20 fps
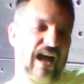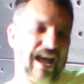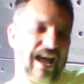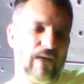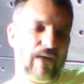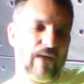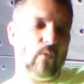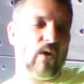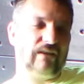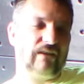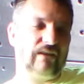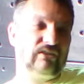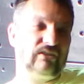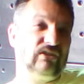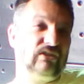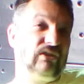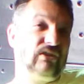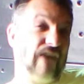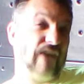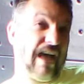I want
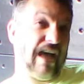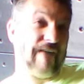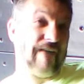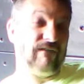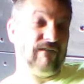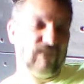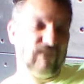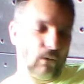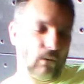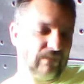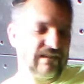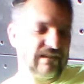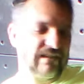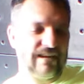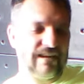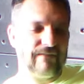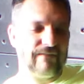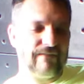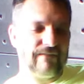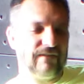to have 14,